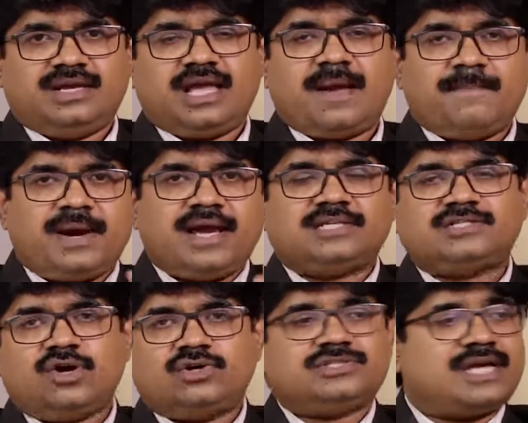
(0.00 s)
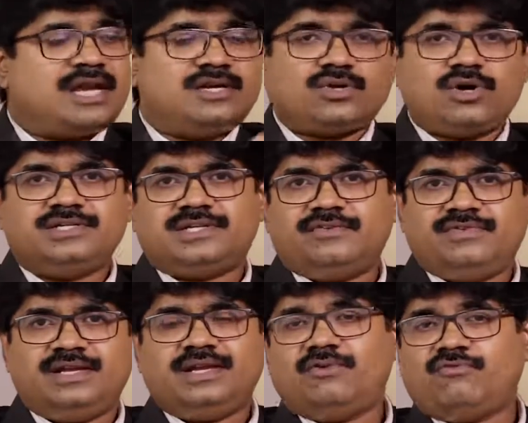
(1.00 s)
MI has launched Android
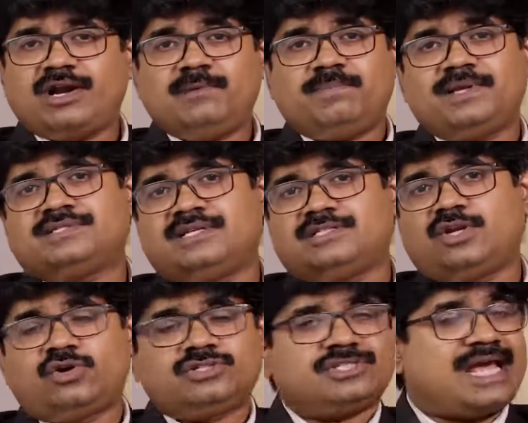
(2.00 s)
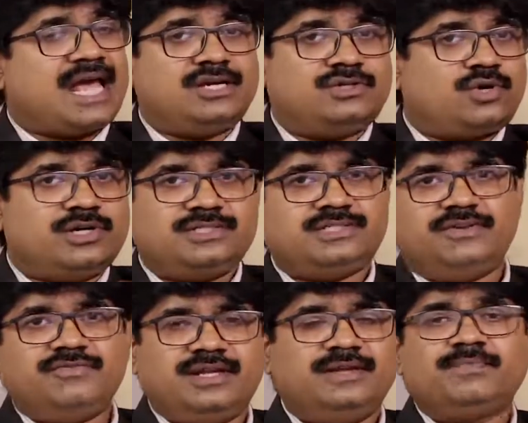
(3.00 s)
TV. OnePlus has launched Android
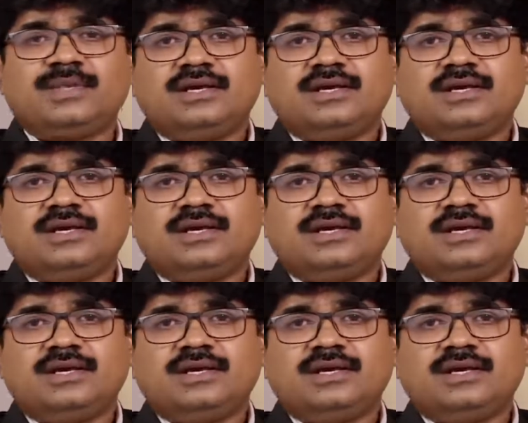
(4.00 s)
TV.